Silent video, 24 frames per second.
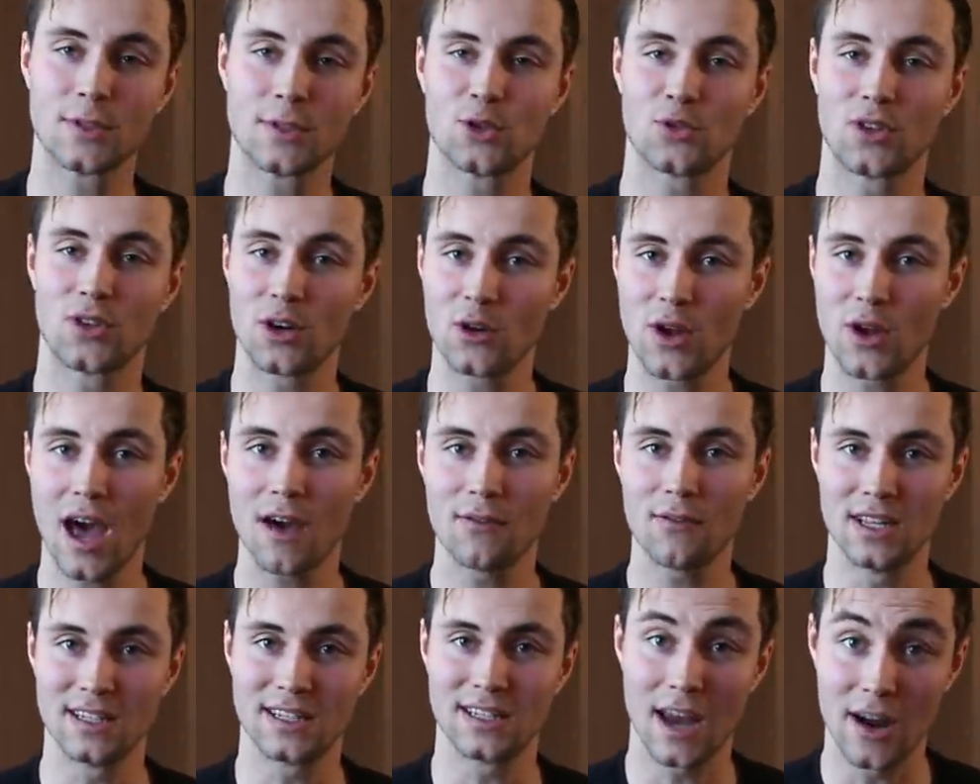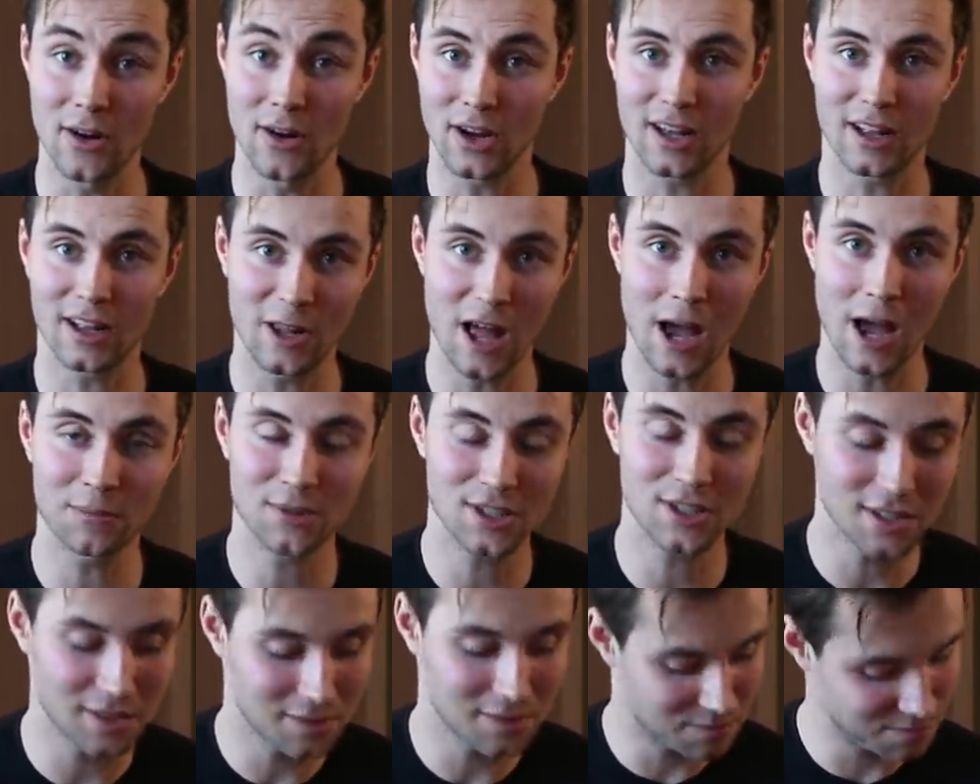So there you have it, Eric
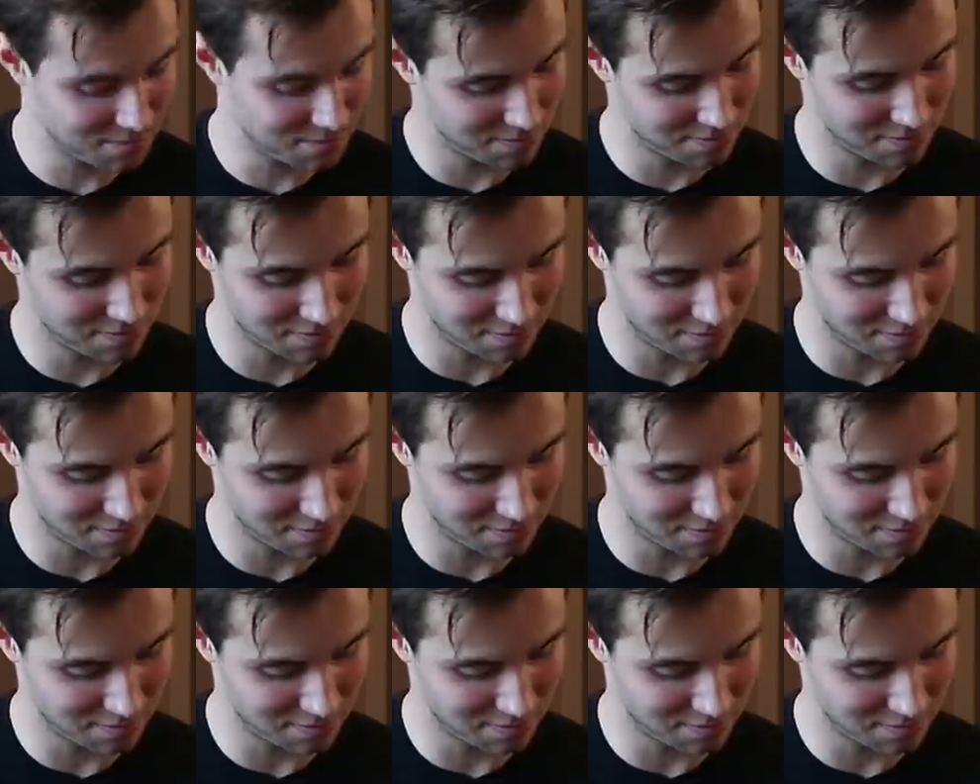Clapton